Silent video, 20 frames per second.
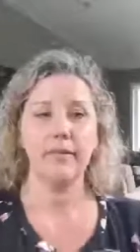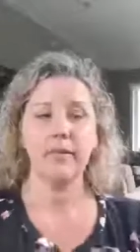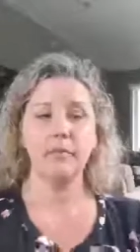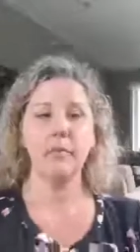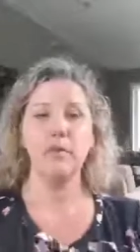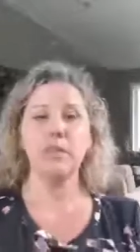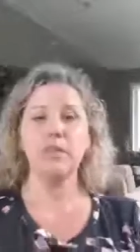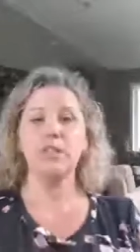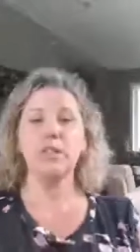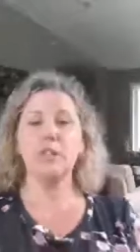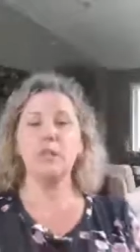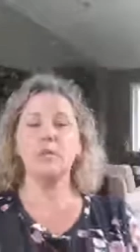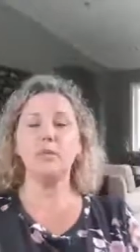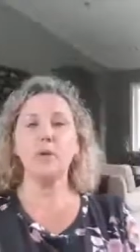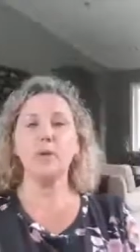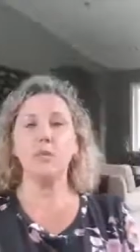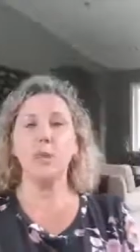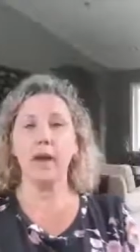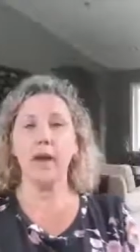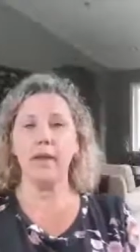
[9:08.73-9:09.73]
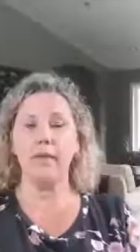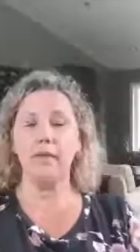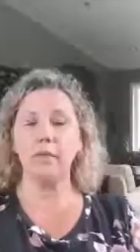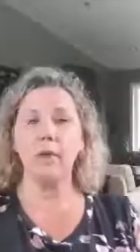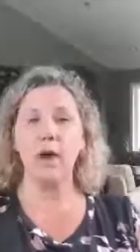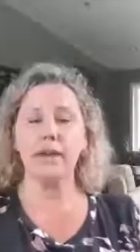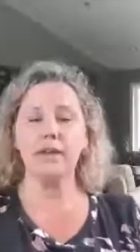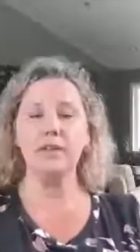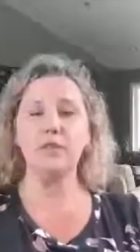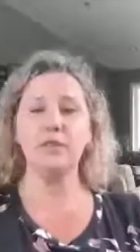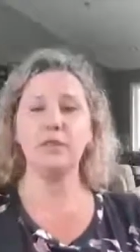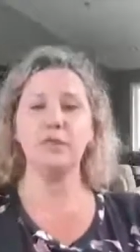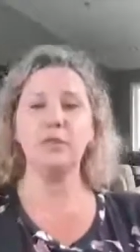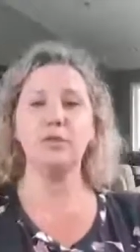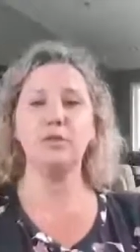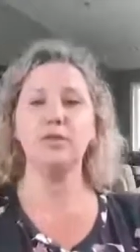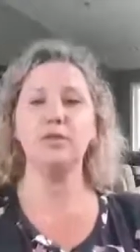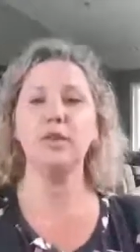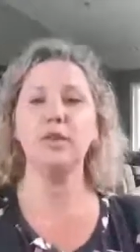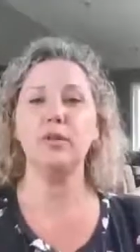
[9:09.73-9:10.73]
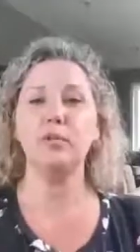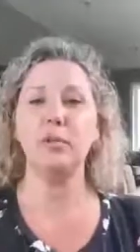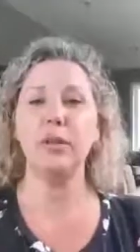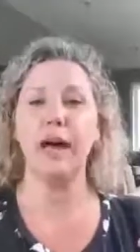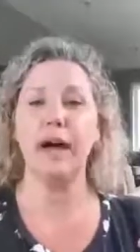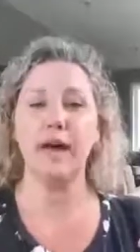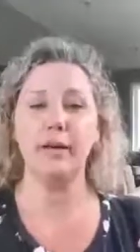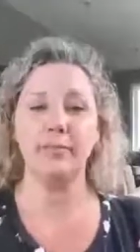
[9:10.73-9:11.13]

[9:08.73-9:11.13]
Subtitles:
Bridget, tell me why. Why do you still feel blah?